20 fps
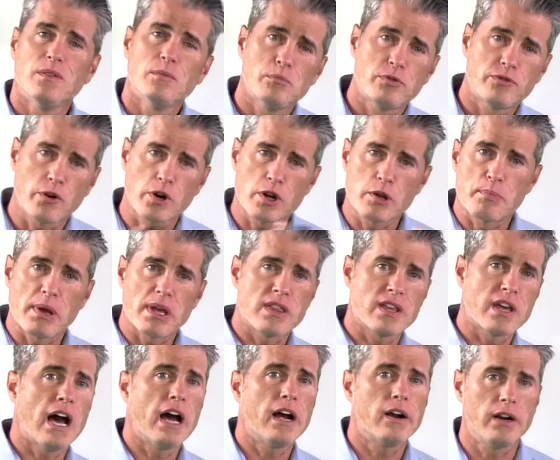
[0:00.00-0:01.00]
before you pay the
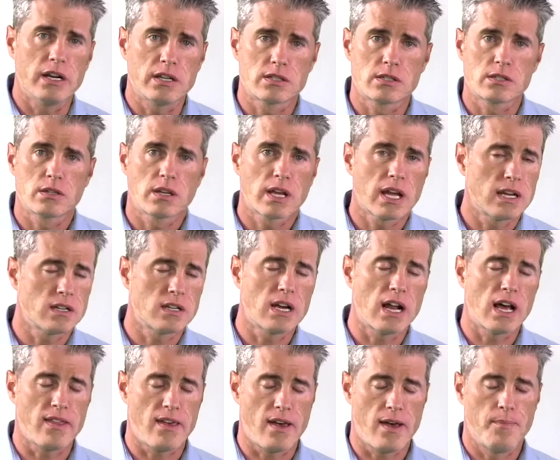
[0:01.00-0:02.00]
IRS. Can't
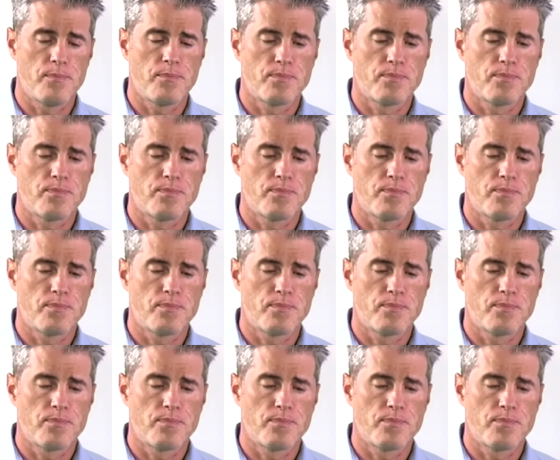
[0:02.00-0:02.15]
deny that.